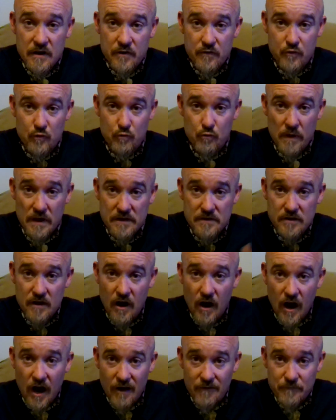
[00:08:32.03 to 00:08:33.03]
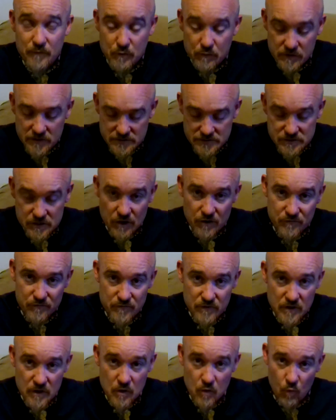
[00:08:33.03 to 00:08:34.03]
direct offerings of
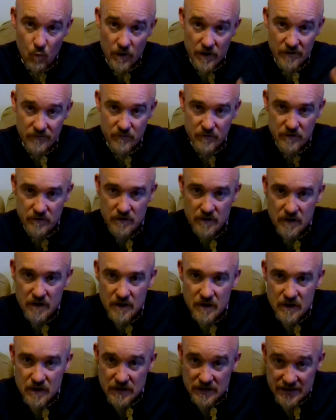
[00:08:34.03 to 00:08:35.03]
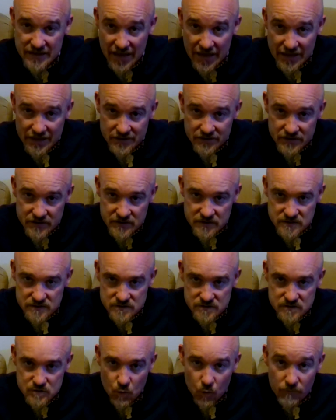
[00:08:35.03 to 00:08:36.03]
whatever
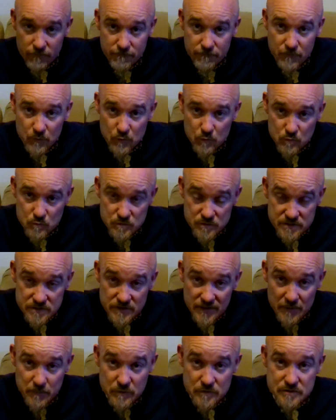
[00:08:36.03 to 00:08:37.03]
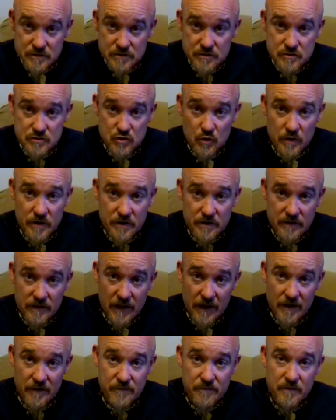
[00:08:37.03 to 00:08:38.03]
candies or foods that person enjoyed in
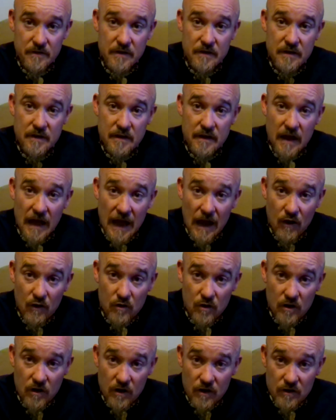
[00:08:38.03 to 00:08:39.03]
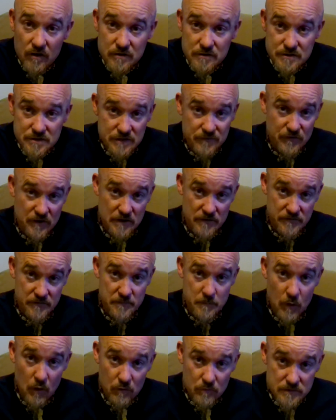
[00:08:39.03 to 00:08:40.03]
life, alcohols. If they
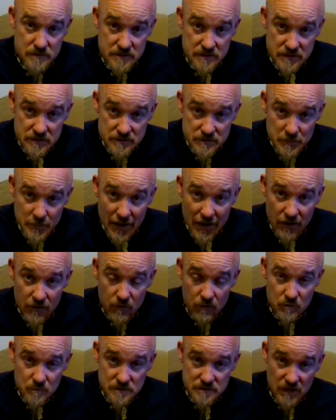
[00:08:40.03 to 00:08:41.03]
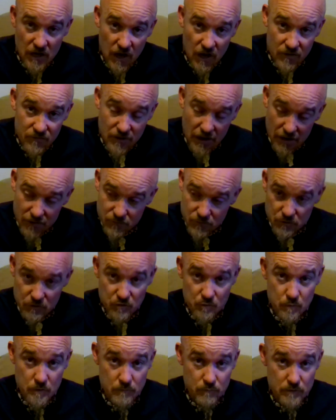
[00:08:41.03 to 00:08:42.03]
smoked, tobacco is often a
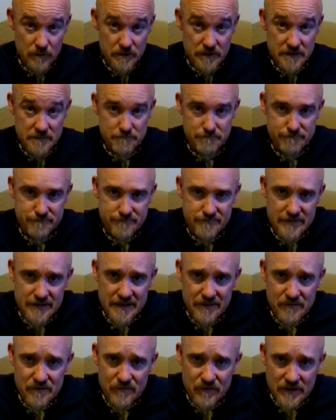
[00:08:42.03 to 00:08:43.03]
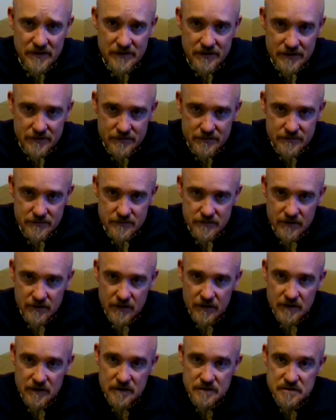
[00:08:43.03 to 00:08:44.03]
good one. Really, even if they didn't,
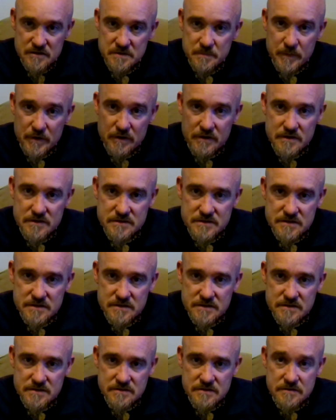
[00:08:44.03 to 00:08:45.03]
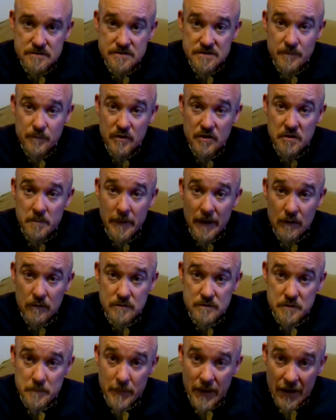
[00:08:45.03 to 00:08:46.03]
spirits, there's something
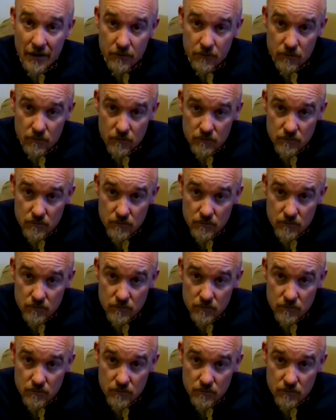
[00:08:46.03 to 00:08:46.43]
about tobacco.